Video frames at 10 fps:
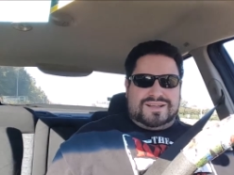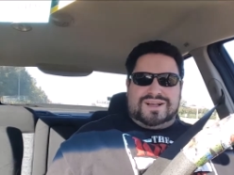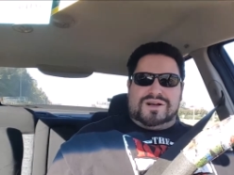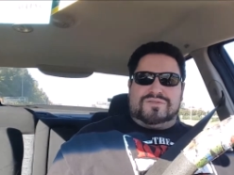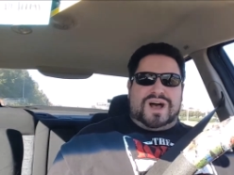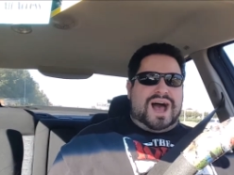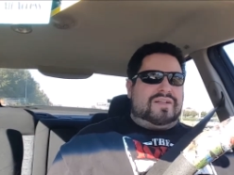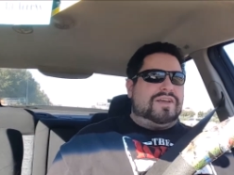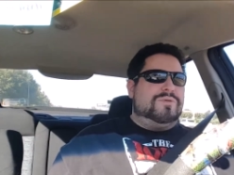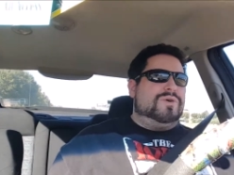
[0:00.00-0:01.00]
of
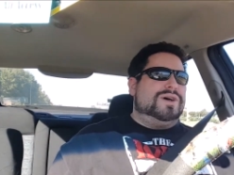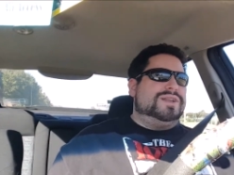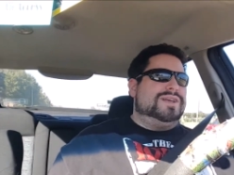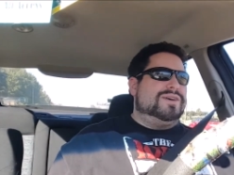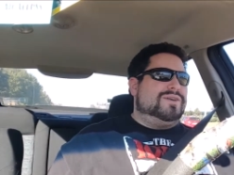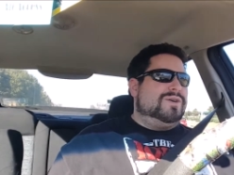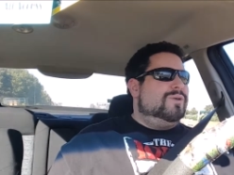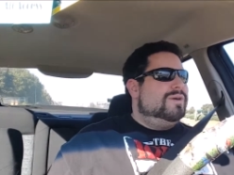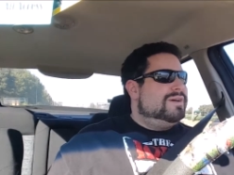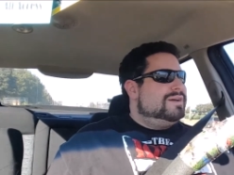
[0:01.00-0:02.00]
Hollywood, you
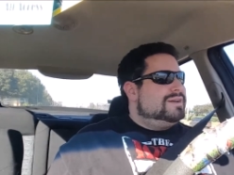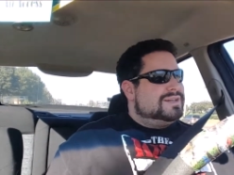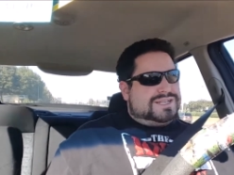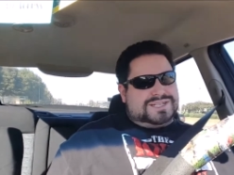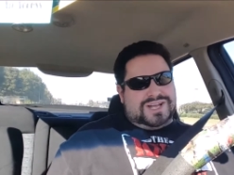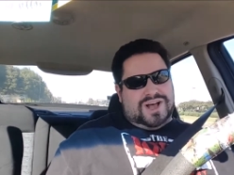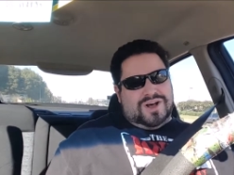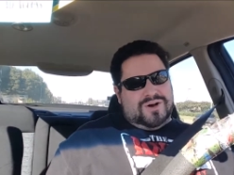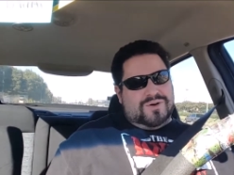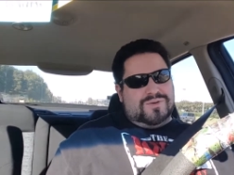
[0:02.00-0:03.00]
know.
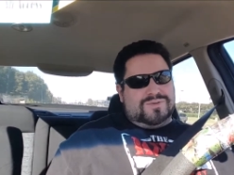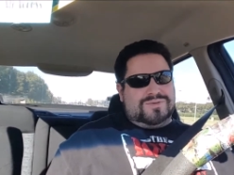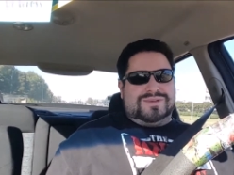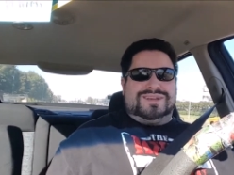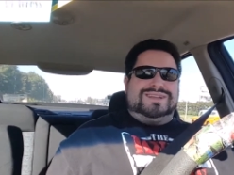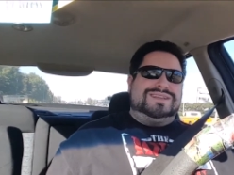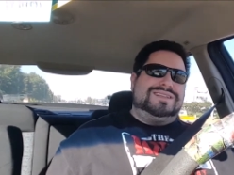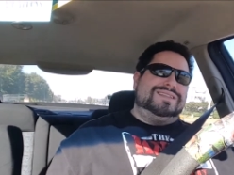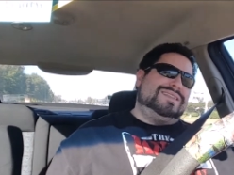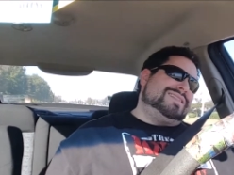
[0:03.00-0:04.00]
So
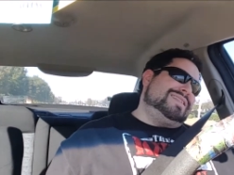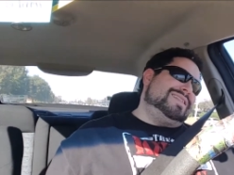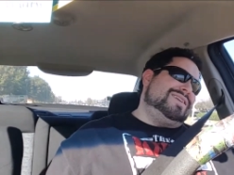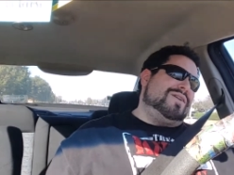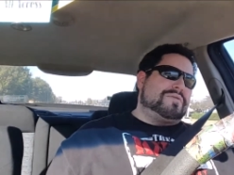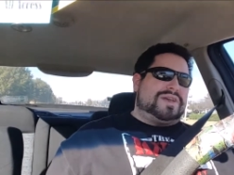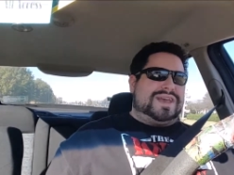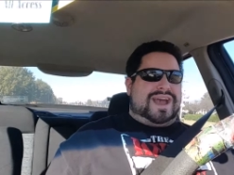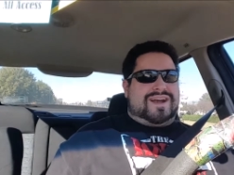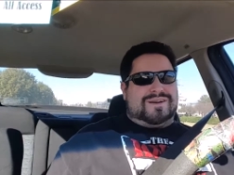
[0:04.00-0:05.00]
you don't
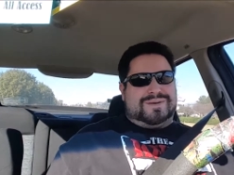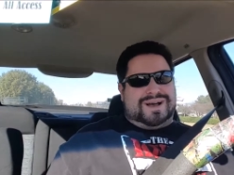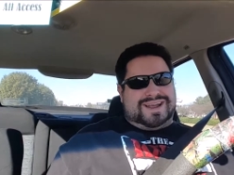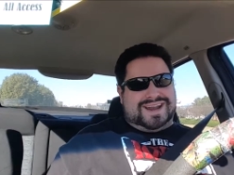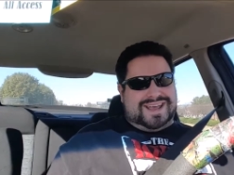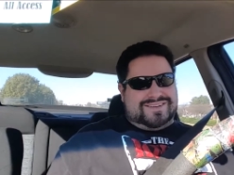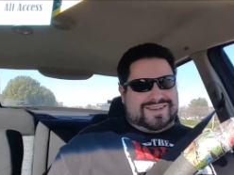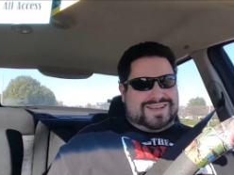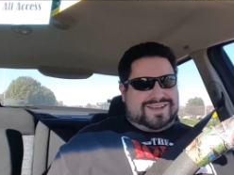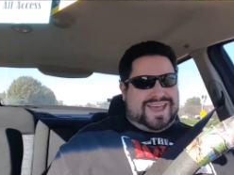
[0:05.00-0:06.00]
care about any
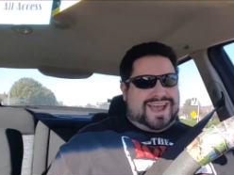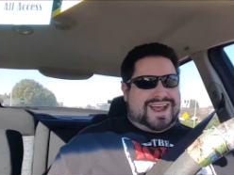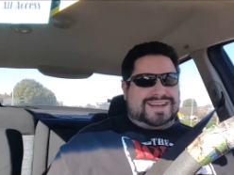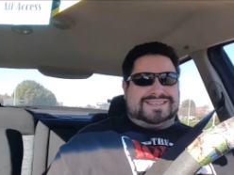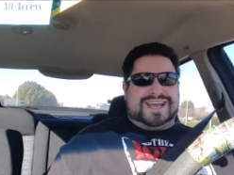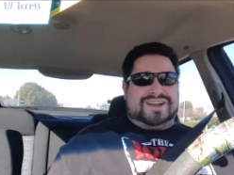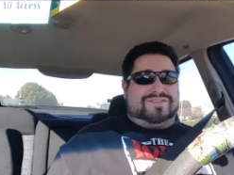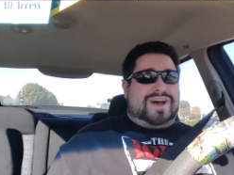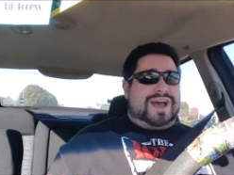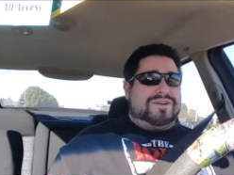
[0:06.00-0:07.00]
of it. You can't
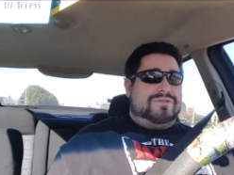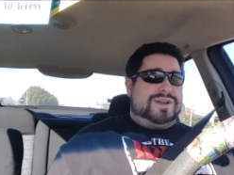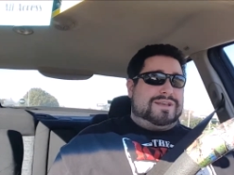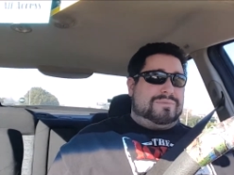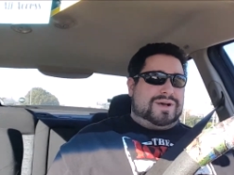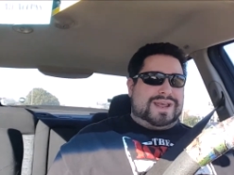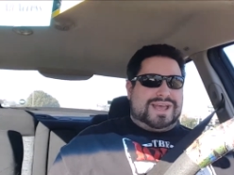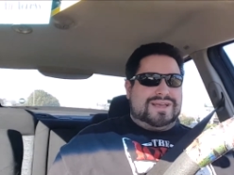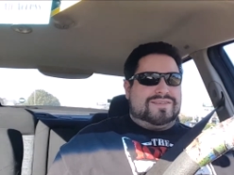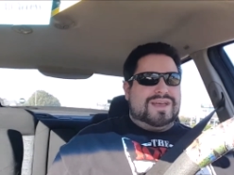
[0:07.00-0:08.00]
identify who
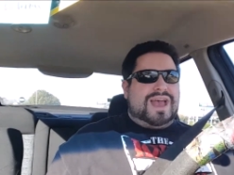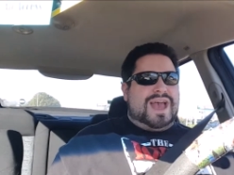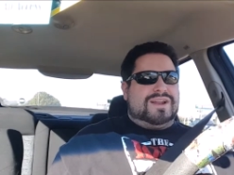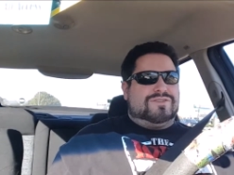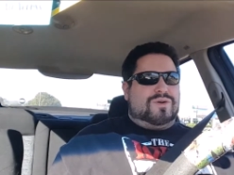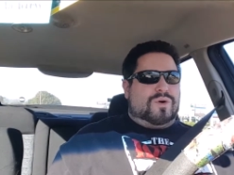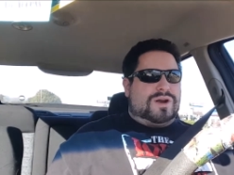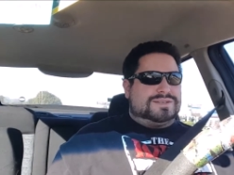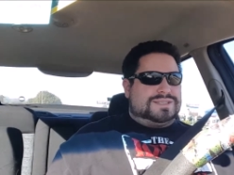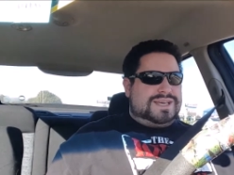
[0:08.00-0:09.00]
anybody is. And of
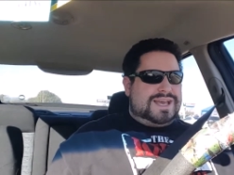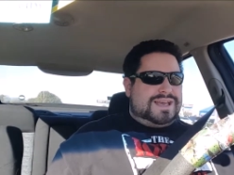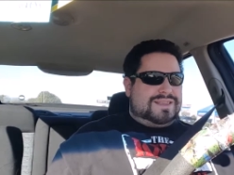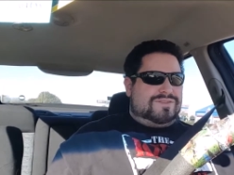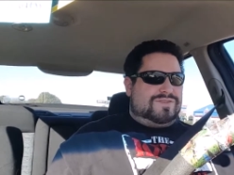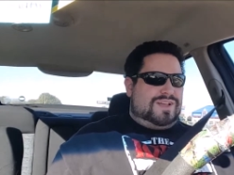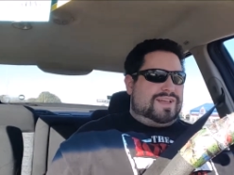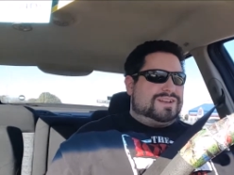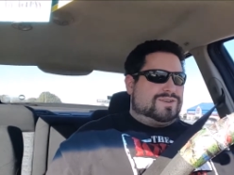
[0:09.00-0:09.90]
course, the the villain